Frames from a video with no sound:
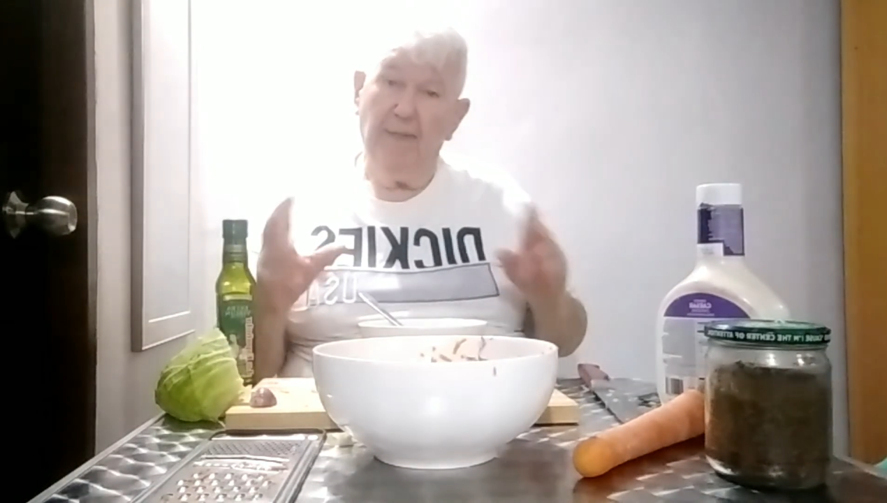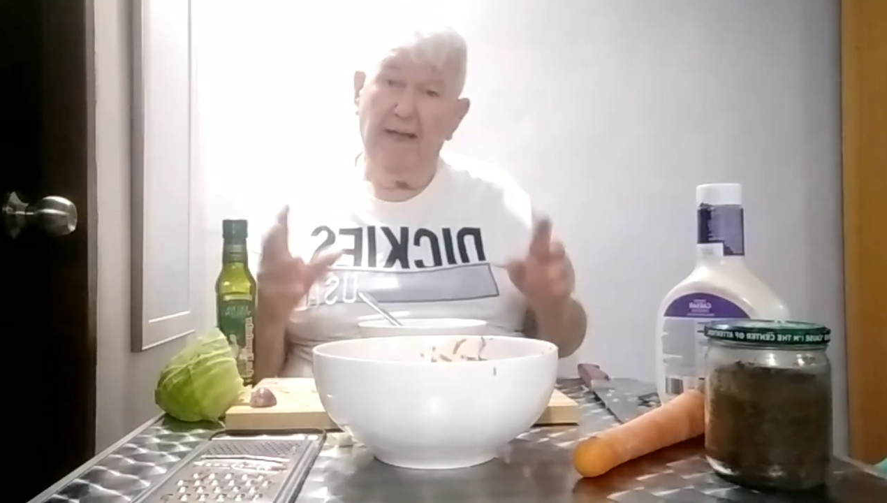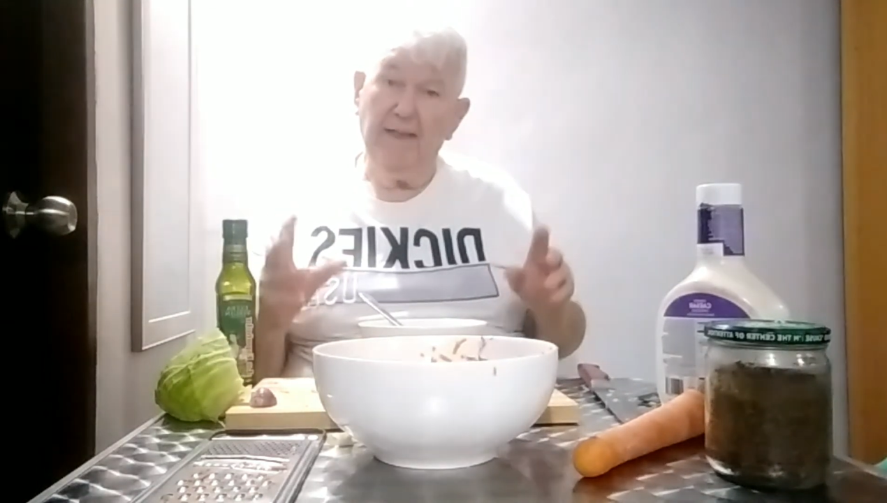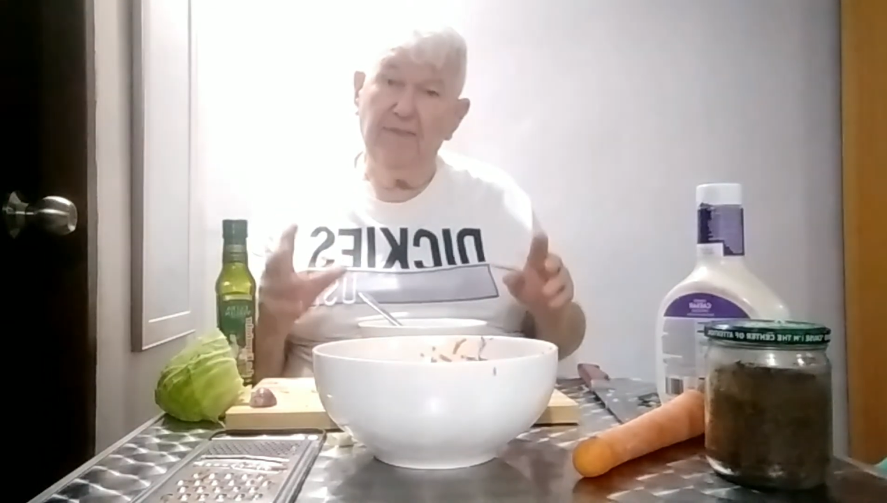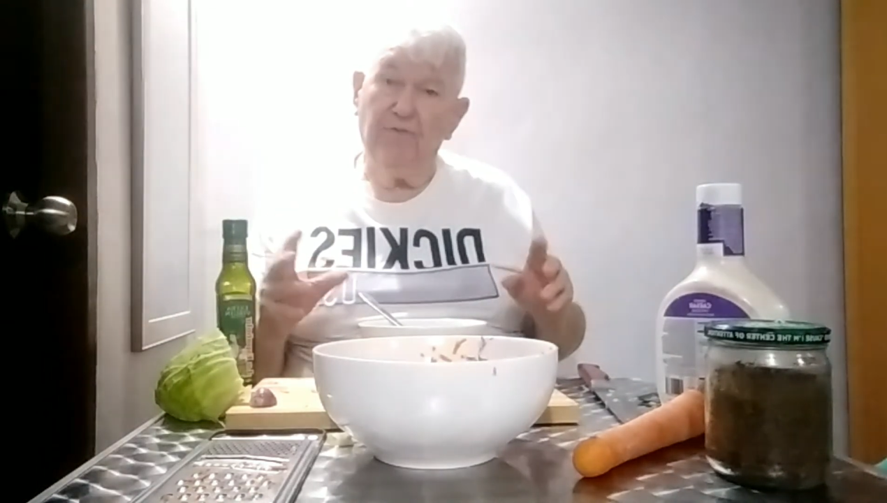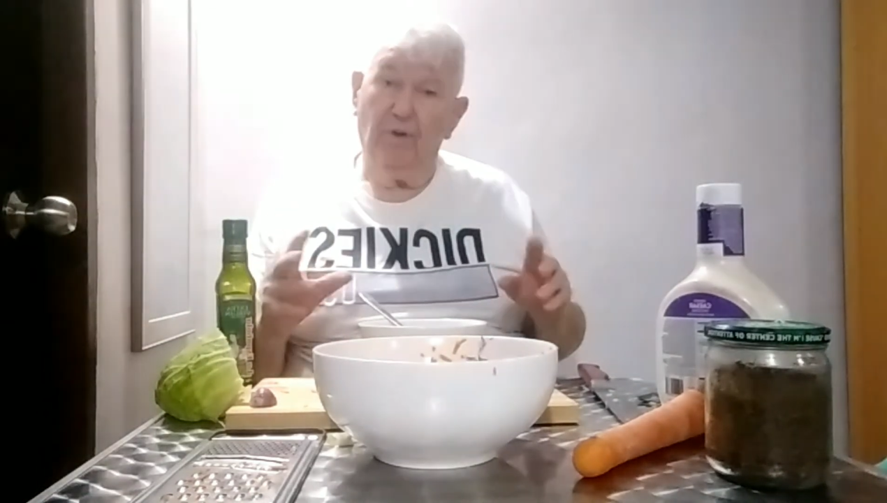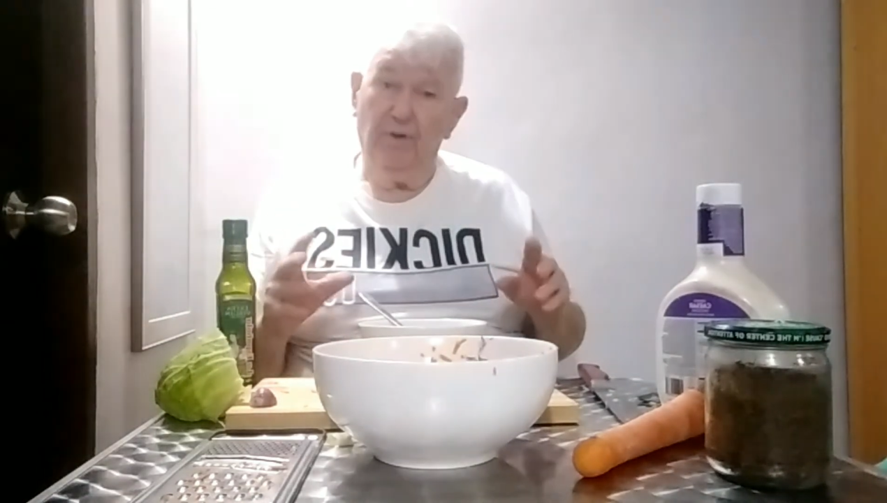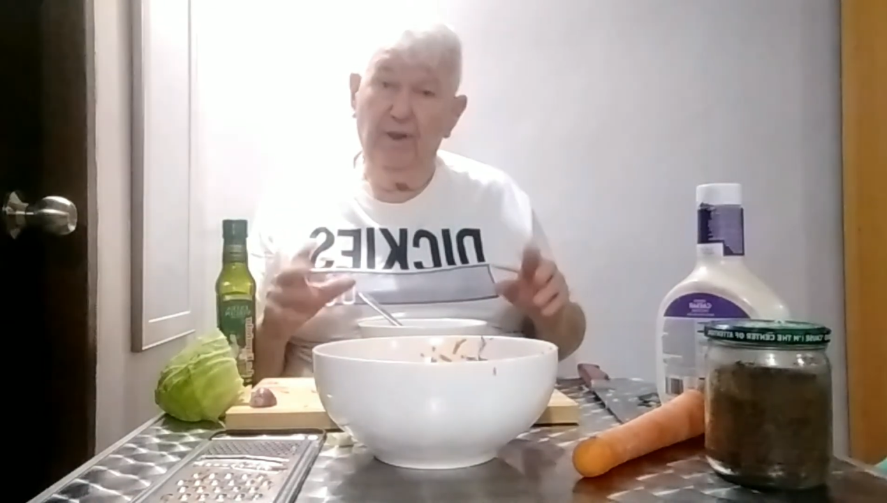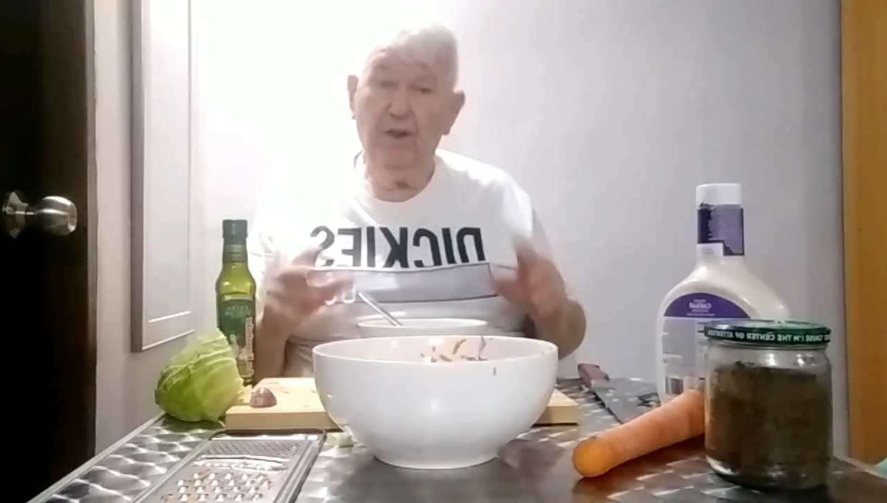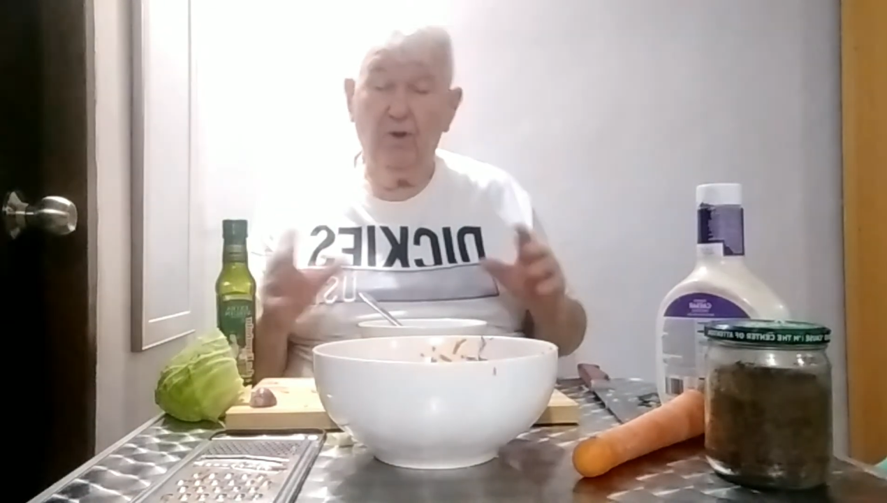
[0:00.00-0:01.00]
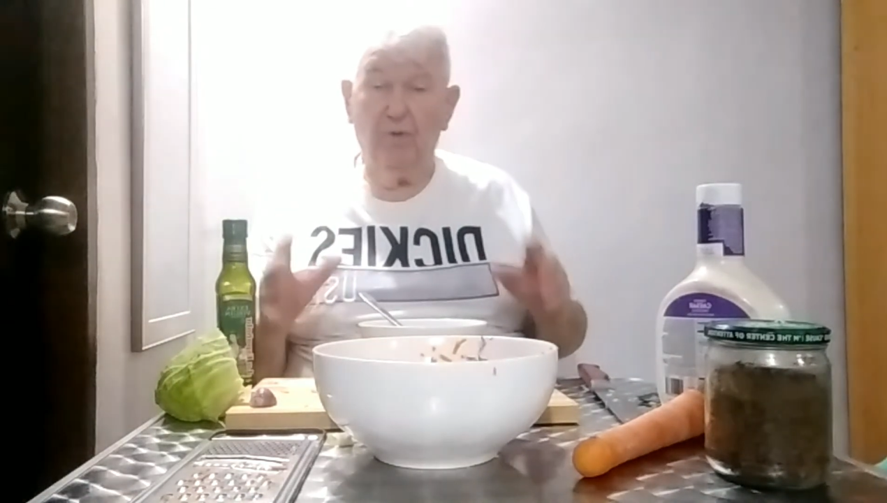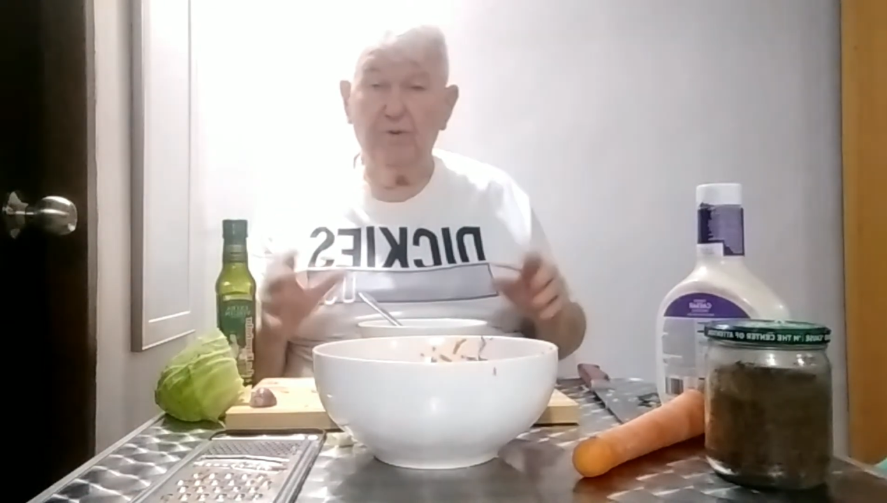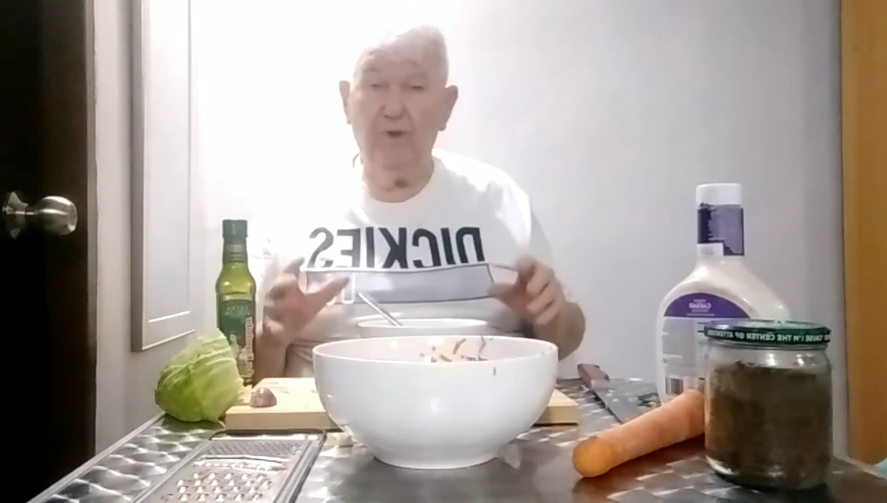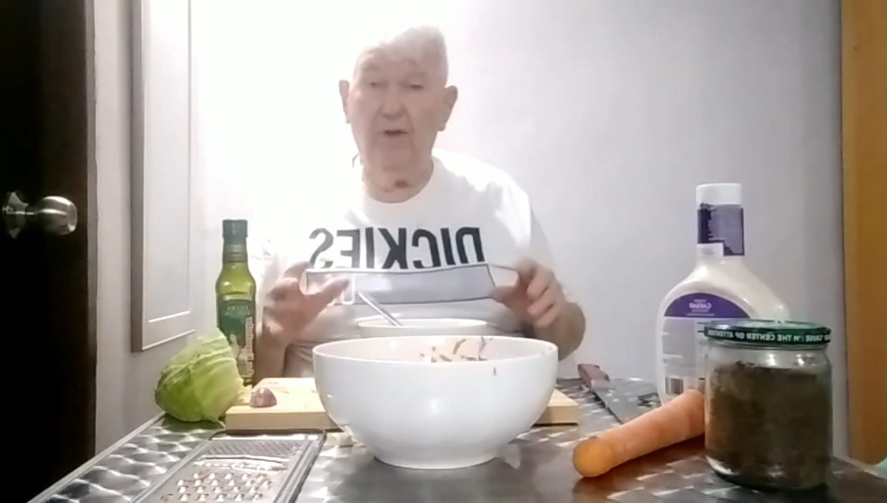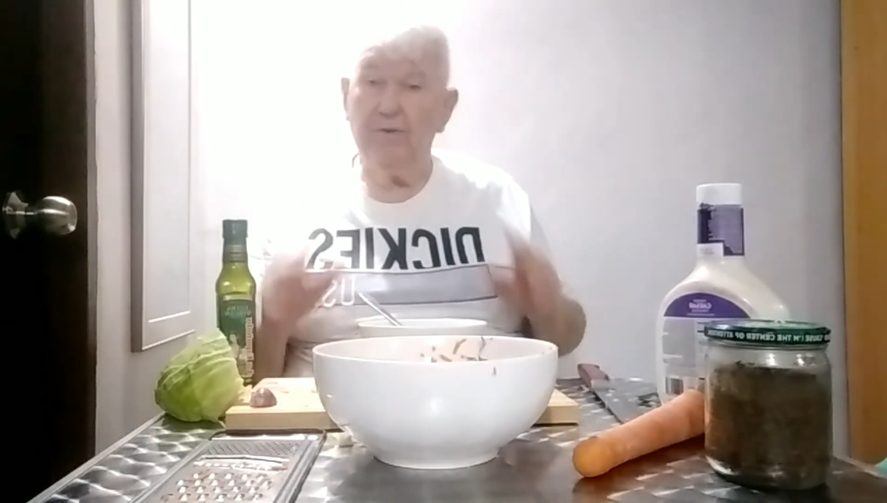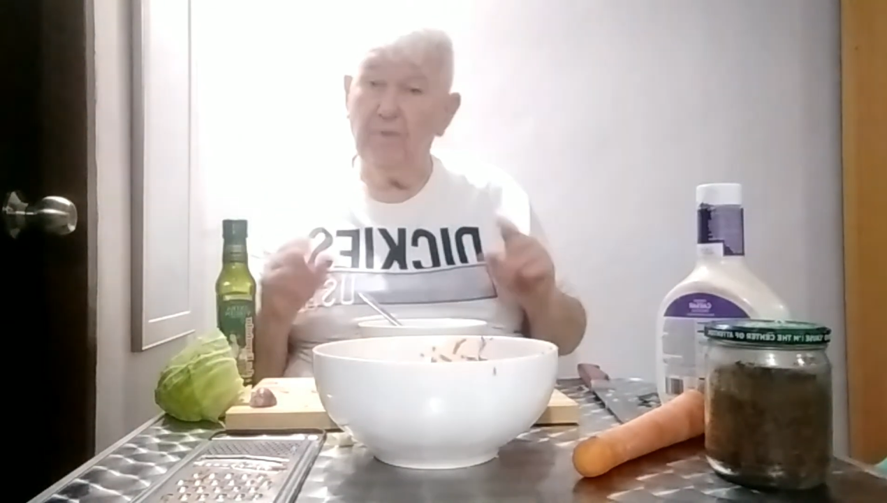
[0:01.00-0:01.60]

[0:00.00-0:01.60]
made for coleslaw.